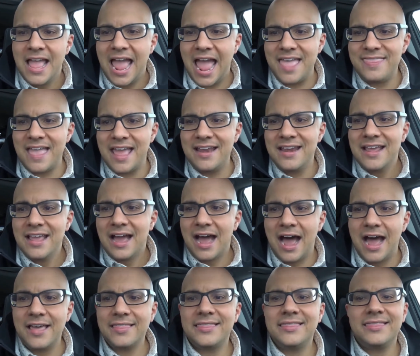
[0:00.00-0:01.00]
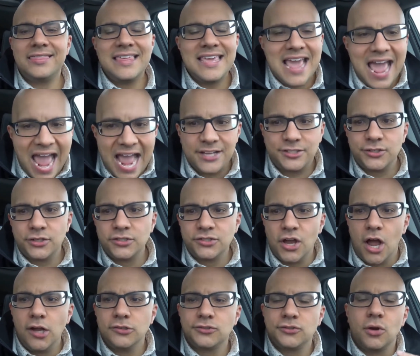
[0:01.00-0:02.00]
And then uh, the answer is
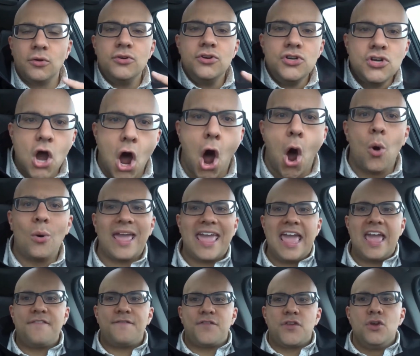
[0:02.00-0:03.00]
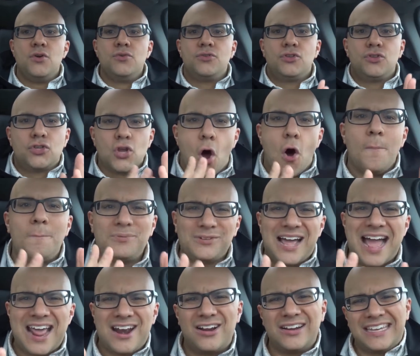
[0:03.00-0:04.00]
also no if you don't
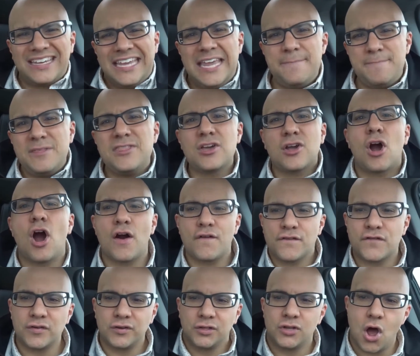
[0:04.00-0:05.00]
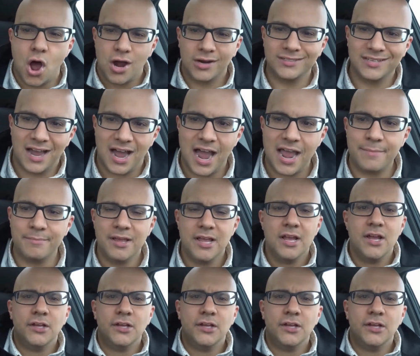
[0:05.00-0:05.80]
plan on keeping the car for a long time.